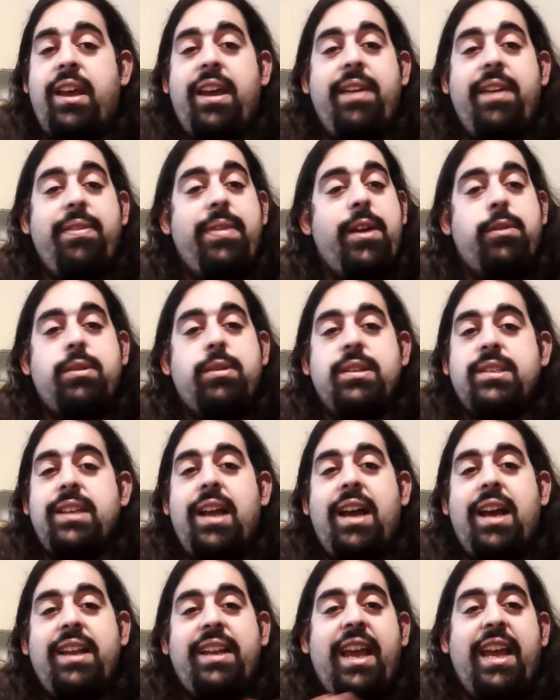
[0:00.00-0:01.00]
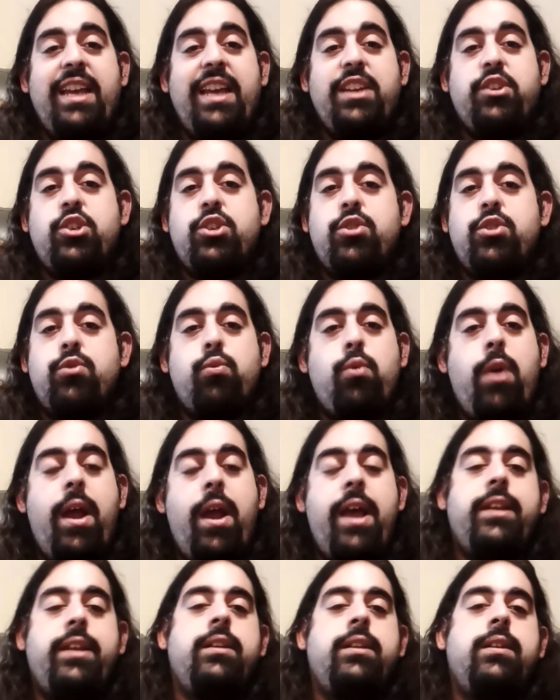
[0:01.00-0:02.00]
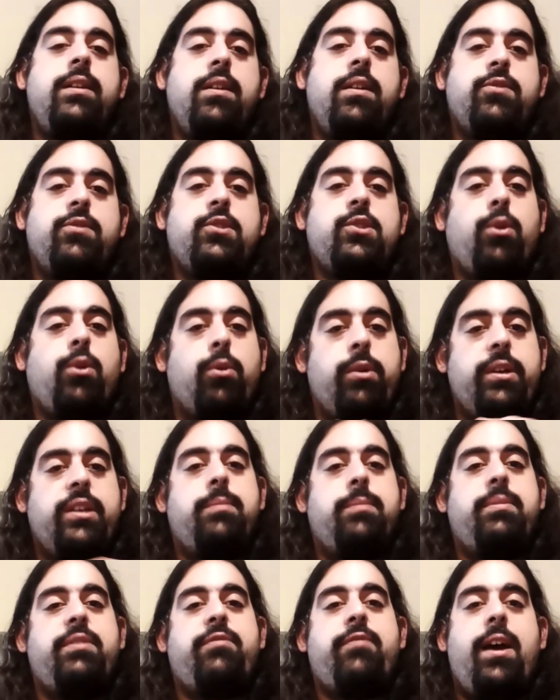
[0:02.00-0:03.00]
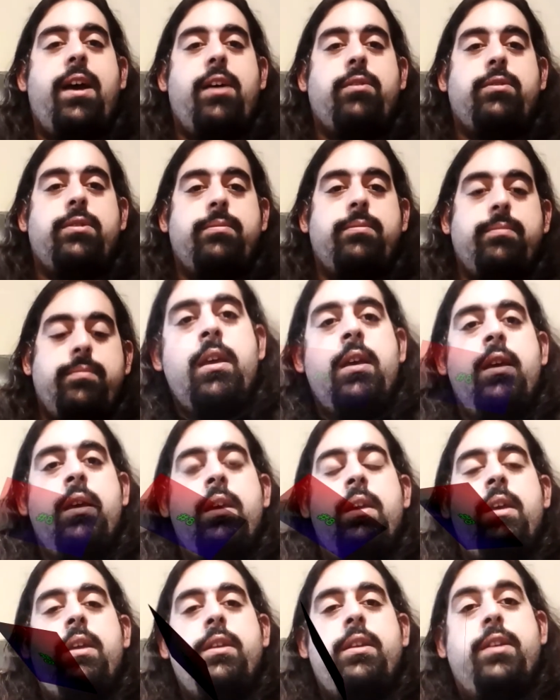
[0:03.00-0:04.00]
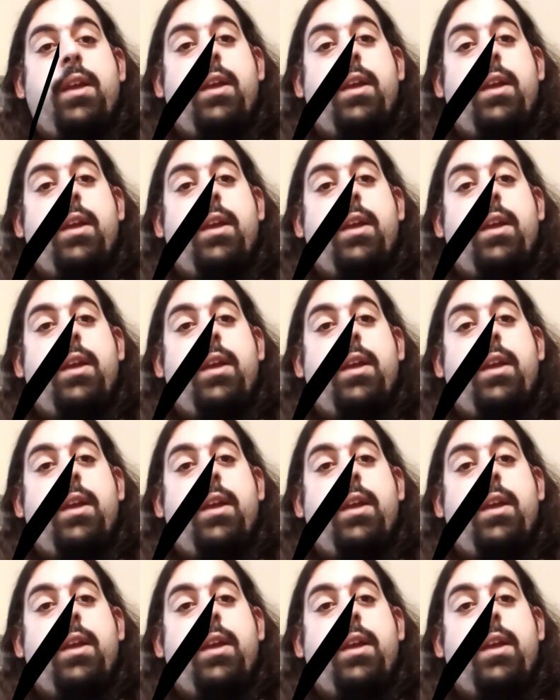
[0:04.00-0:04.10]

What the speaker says: and there is not a shred of story to be found. Number